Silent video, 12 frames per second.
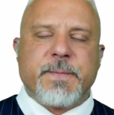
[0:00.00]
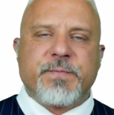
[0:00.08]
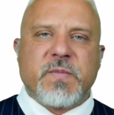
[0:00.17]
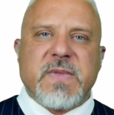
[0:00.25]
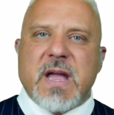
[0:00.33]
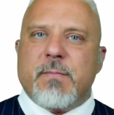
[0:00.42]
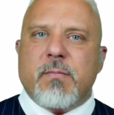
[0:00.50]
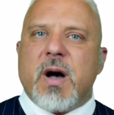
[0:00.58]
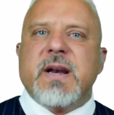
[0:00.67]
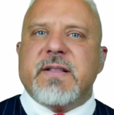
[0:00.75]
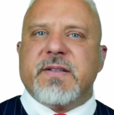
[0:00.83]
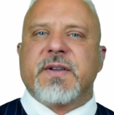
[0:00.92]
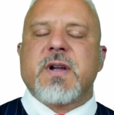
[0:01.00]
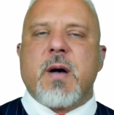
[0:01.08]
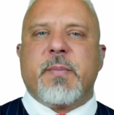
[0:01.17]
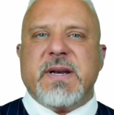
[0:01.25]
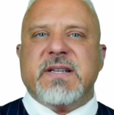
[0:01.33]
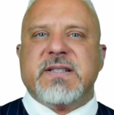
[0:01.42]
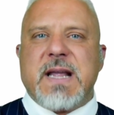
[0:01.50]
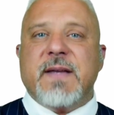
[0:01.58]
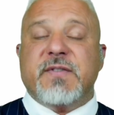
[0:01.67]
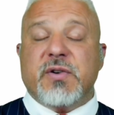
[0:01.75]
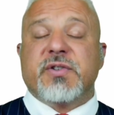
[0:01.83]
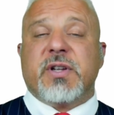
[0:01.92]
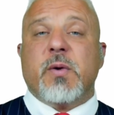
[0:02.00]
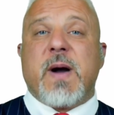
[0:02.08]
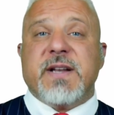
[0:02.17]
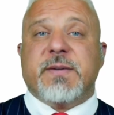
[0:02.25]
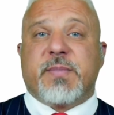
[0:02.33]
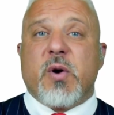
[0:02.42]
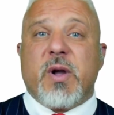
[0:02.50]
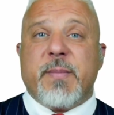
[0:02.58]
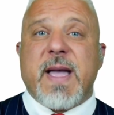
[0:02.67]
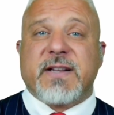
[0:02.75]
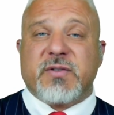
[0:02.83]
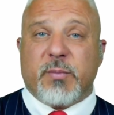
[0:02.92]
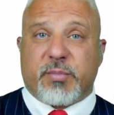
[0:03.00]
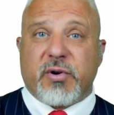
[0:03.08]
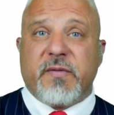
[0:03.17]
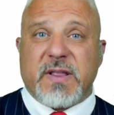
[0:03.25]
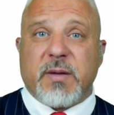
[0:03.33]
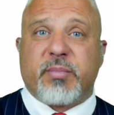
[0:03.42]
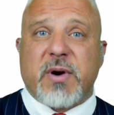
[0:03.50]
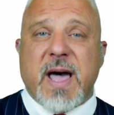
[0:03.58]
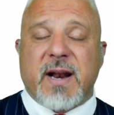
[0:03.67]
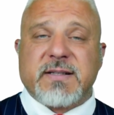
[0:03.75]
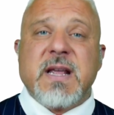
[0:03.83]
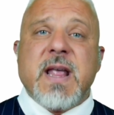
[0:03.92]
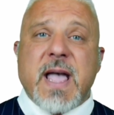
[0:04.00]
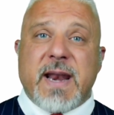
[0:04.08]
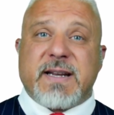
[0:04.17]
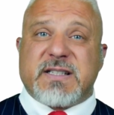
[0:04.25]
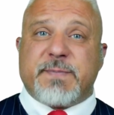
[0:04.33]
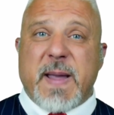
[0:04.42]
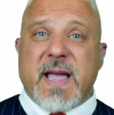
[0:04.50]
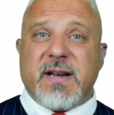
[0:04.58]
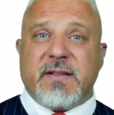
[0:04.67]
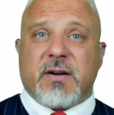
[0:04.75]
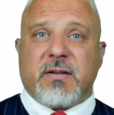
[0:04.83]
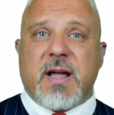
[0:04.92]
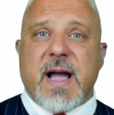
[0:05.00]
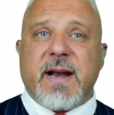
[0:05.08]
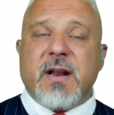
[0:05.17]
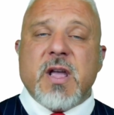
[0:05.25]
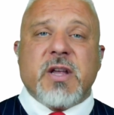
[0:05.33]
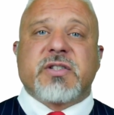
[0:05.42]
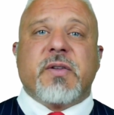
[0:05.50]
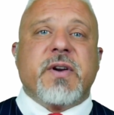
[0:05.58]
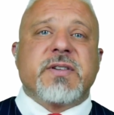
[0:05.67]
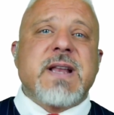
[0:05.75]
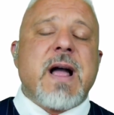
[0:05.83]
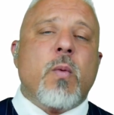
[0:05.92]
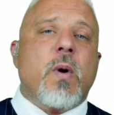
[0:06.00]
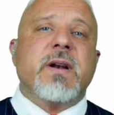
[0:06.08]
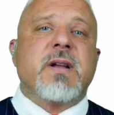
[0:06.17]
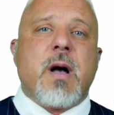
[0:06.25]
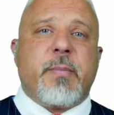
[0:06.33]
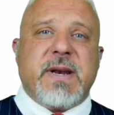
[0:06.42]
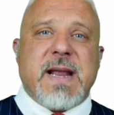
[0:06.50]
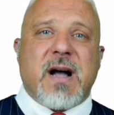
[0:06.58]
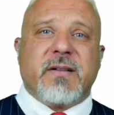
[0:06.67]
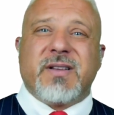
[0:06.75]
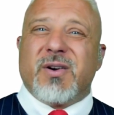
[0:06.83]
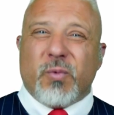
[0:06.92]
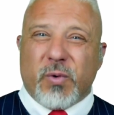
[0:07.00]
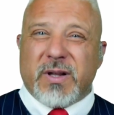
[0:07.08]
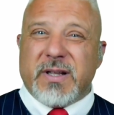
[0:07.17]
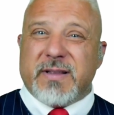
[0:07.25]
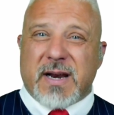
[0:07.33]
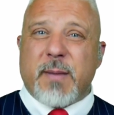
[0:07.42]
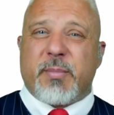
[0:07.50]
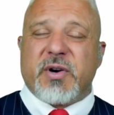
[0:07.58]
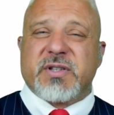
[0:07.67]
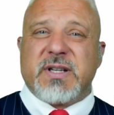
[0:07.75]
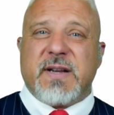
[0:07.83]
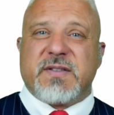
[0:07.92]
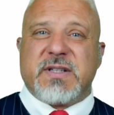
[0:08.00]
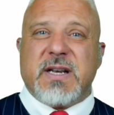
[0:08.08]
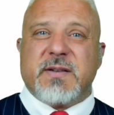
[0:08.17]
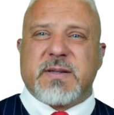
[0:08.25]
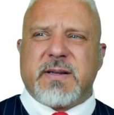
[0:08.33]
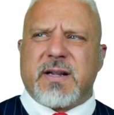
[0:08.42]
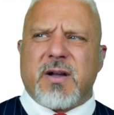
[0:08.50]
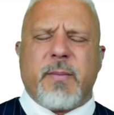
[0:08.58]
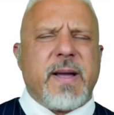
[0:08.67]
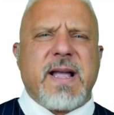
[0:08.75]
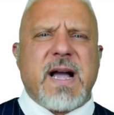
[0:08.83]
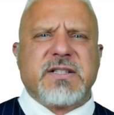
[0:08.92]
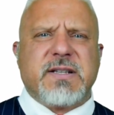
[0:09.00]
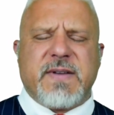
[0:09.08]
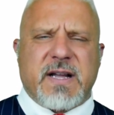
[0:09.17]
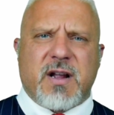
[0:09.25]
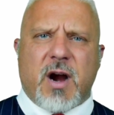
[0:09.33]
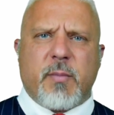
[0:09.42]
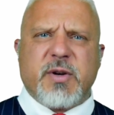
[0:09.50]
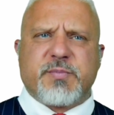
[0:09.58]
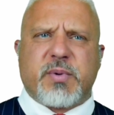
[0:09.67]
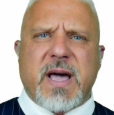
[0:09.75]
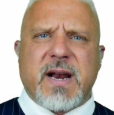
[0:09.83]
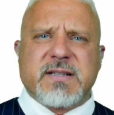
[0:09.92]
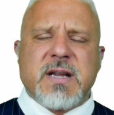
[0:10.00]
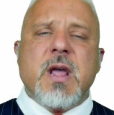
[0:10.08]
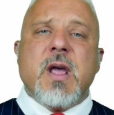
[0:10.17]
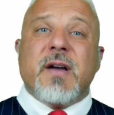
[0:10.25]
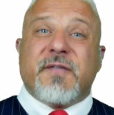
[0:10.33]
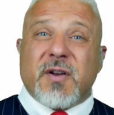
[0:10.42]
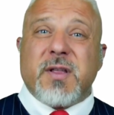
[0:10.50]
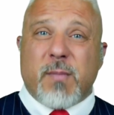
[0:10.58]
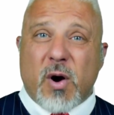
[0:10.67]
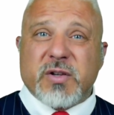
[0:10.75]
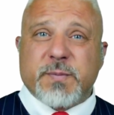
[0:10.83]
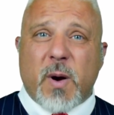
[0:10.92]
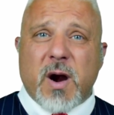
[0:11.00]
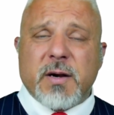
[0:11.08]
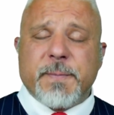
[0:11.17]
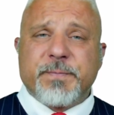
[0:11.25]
That money that the company saves usually winds up going back to improving the product and expanding their line. So there's not one company out there really that I personally have seen it's like, oh my gosh, they've got garbage products. For the most part,